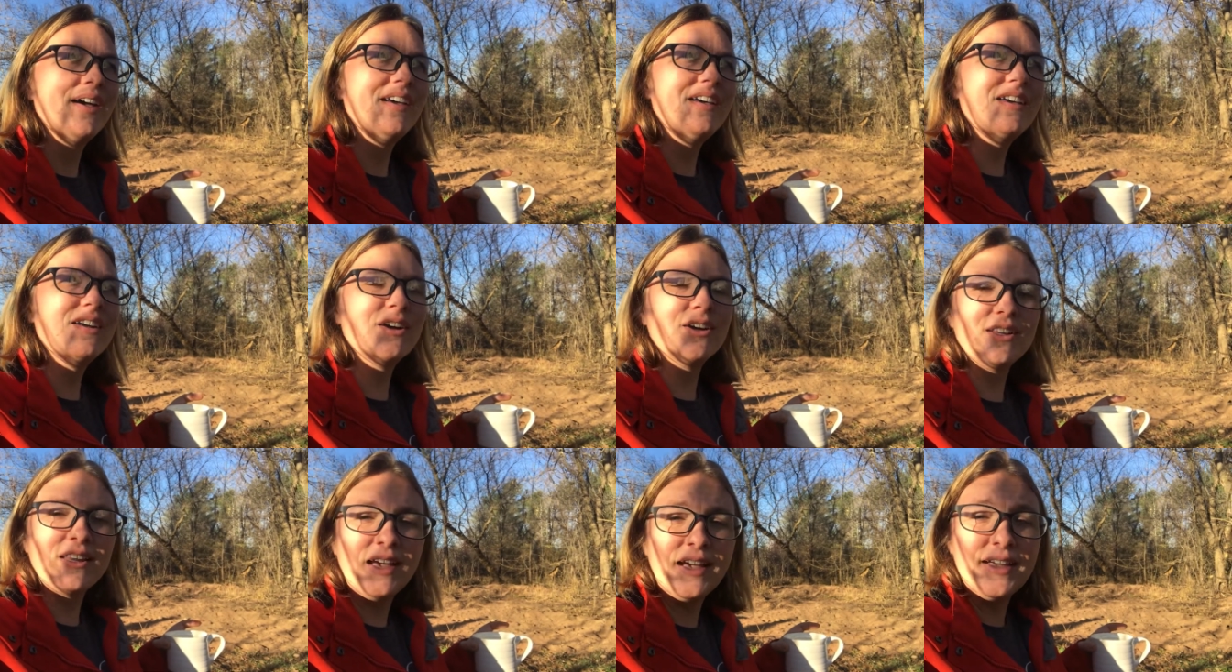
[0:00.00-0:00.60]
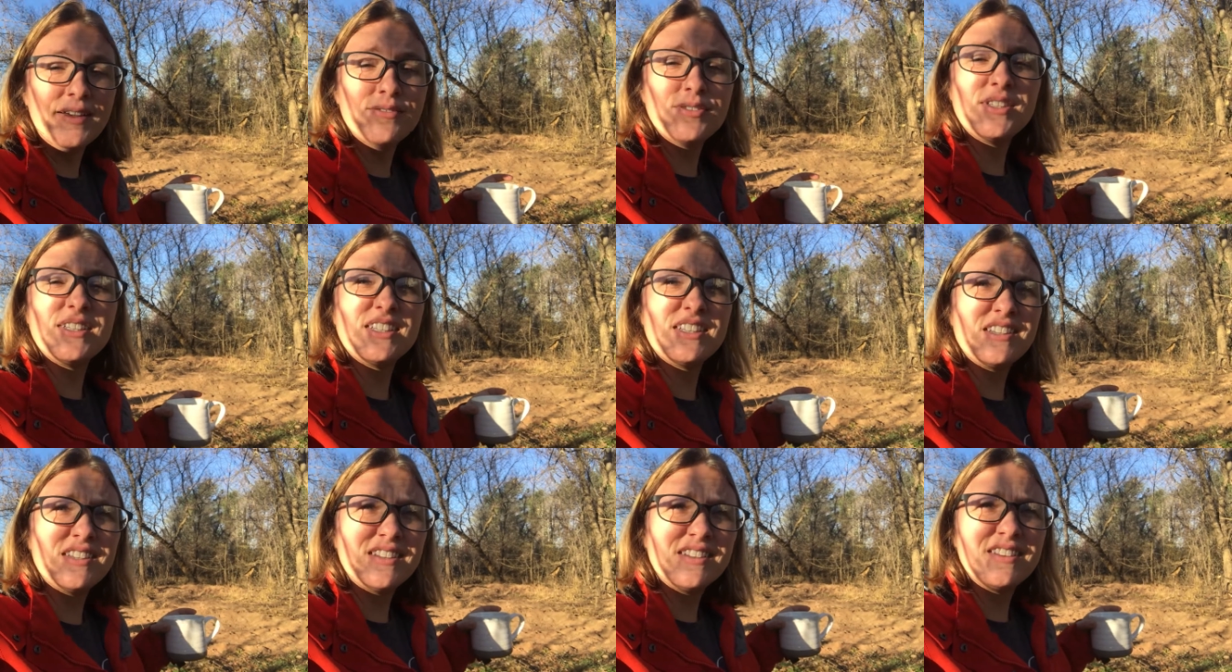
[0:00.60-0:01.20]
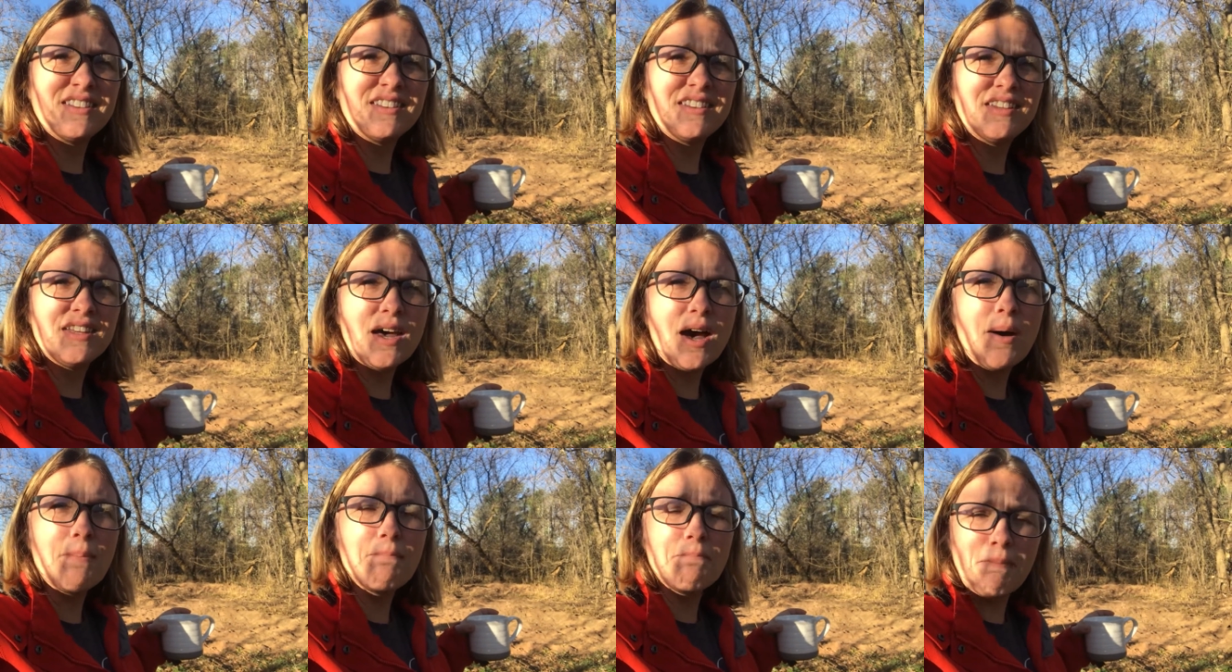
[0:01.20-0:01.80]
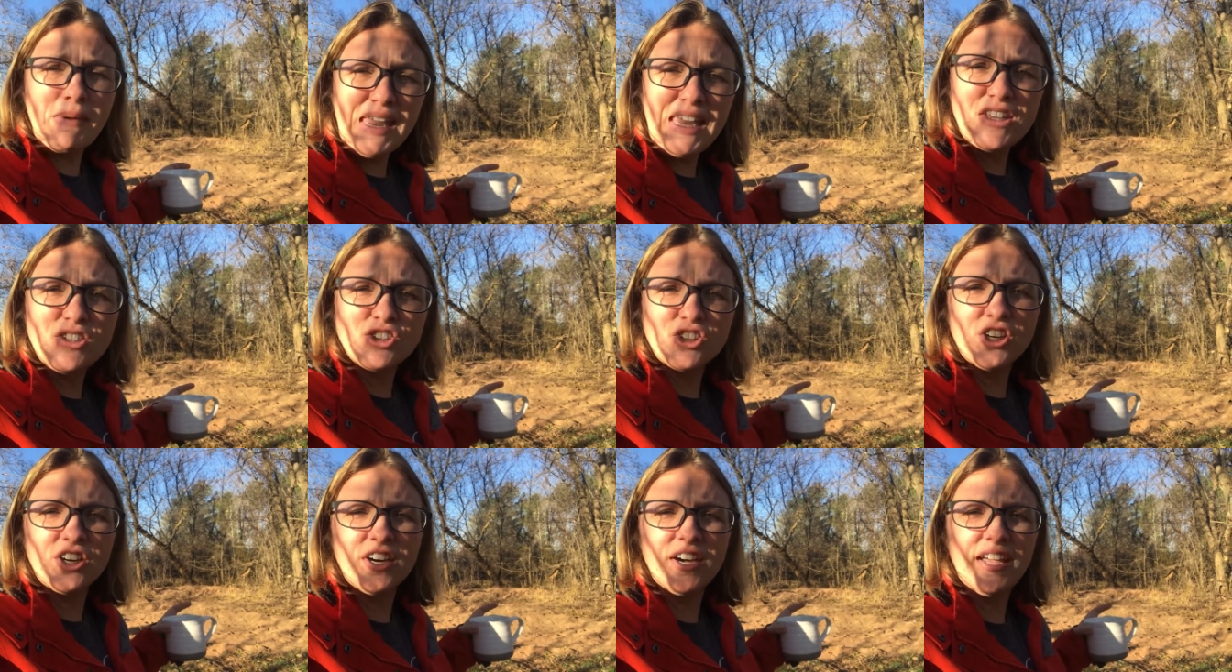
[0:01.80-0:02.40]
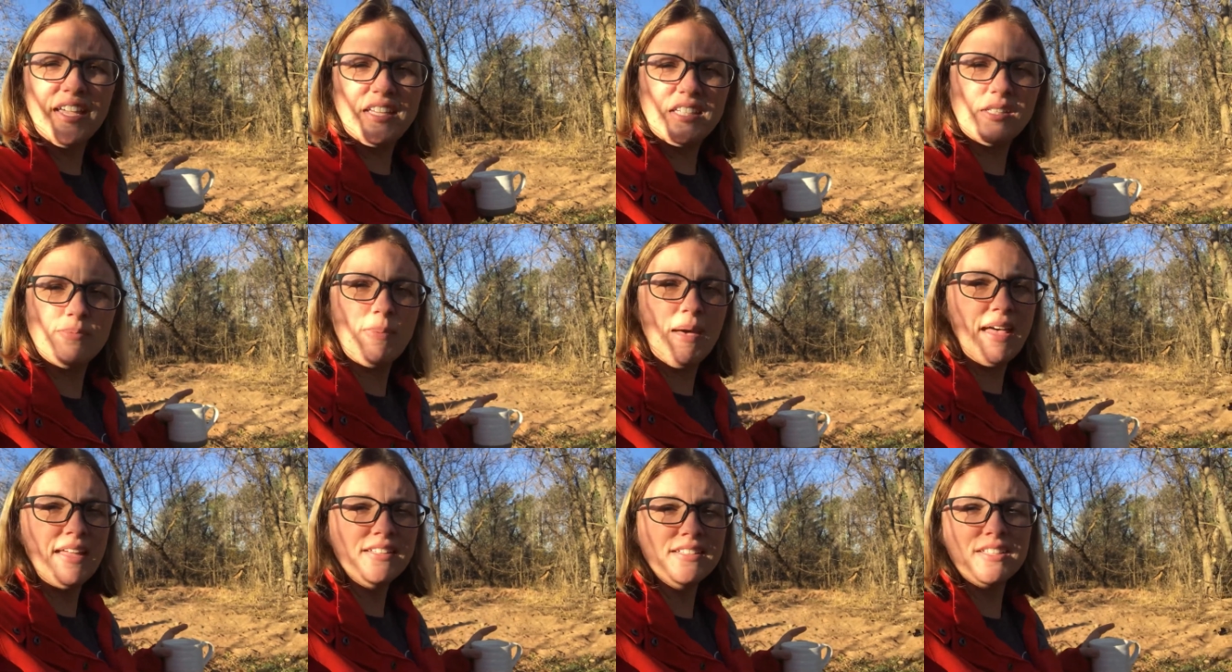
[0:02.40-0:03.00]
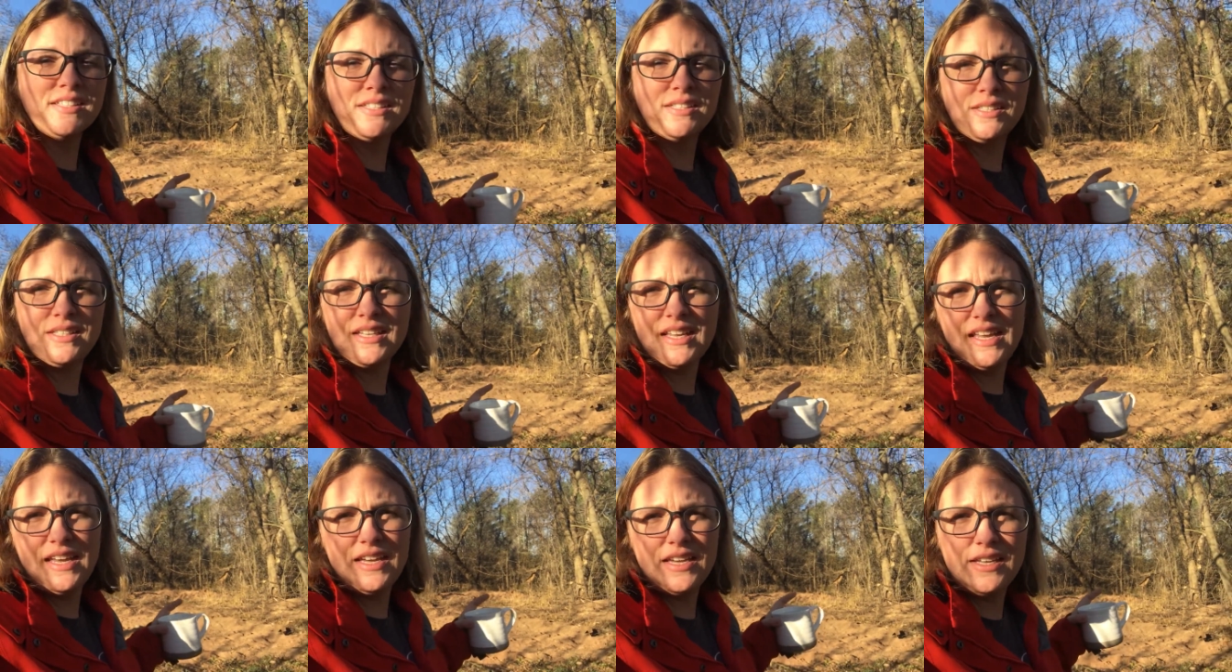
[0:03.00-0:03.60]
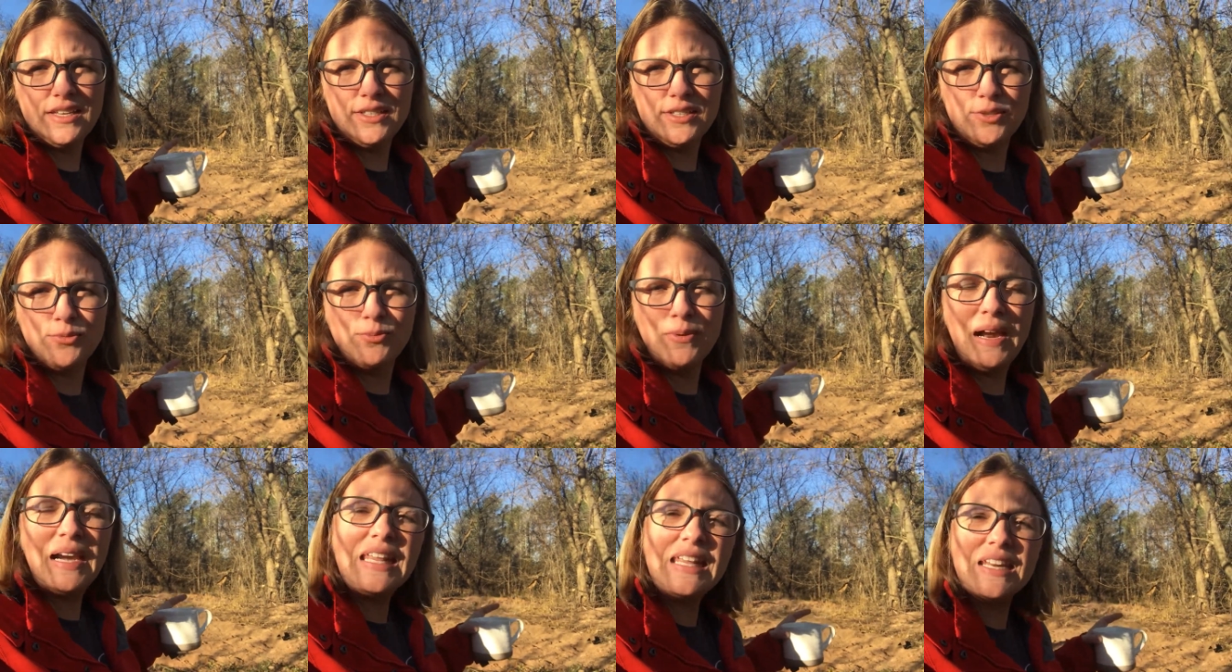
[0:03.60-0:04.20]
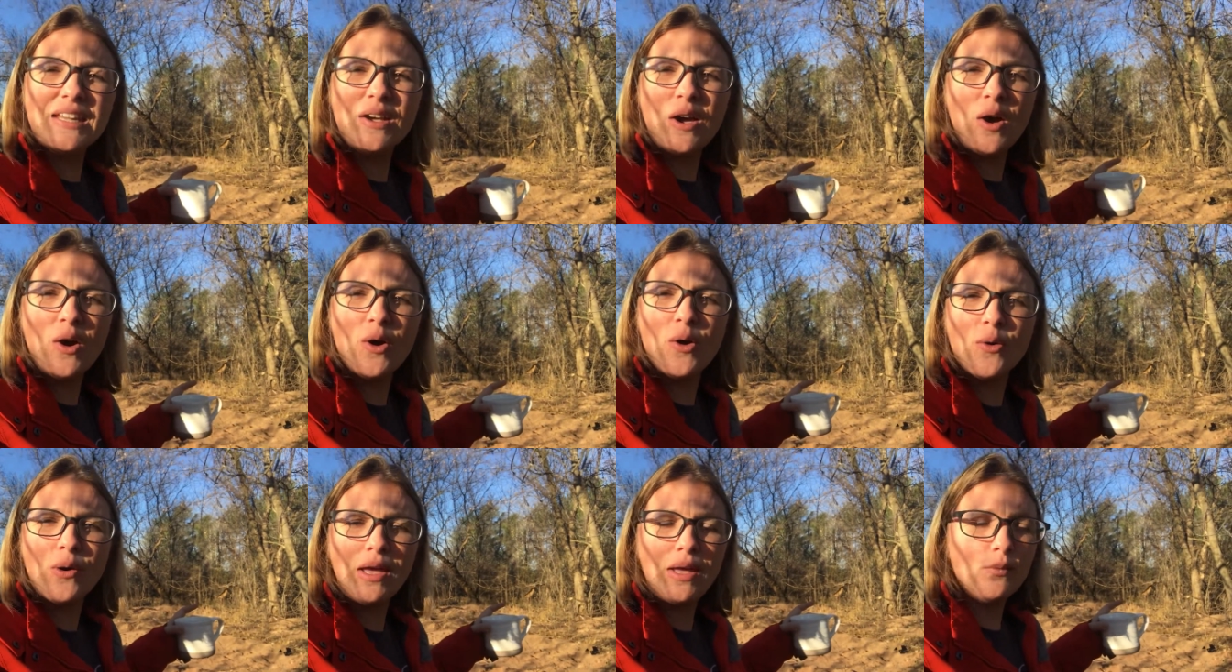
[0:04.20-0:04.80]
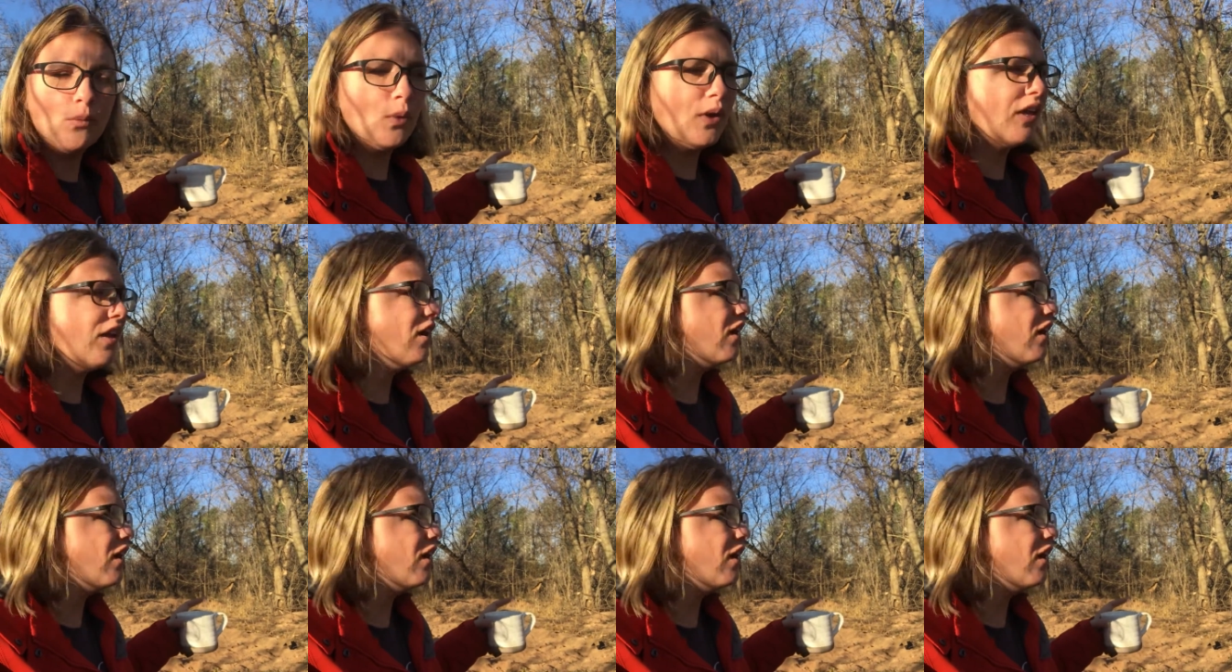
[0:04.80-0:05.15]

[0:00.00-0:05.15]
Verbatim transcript: in our lives, a major expense is ready to go, and we